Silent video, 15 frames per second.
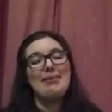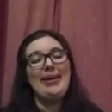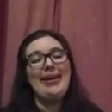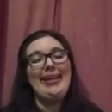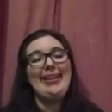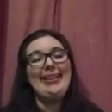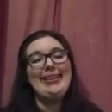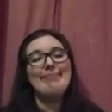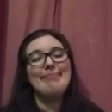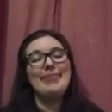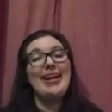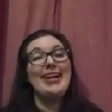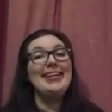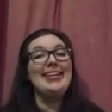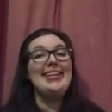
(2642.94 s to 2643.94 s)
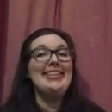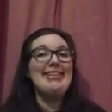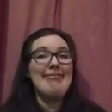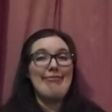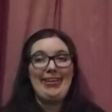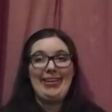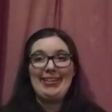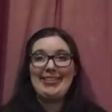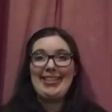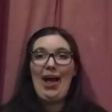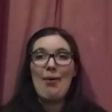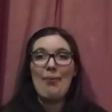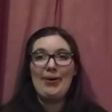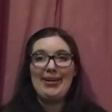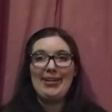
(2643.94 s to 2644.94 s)
with, but I need to fix
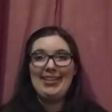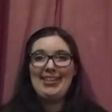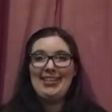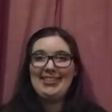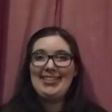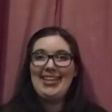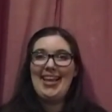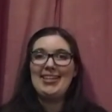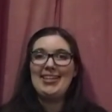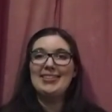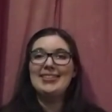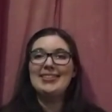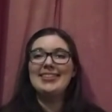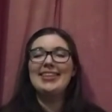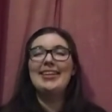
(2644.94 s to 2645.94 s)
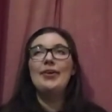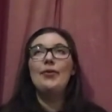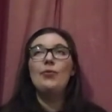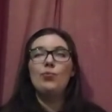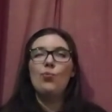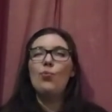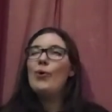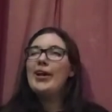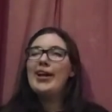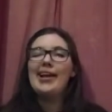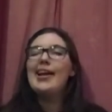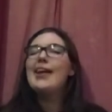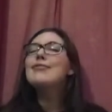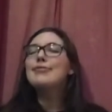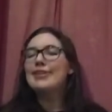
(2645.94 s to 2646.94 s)
that one of these days when I
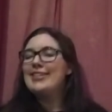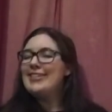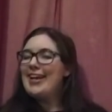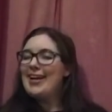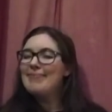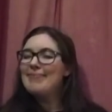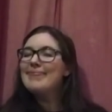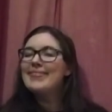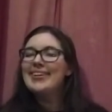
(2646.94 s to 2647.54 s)
have free time.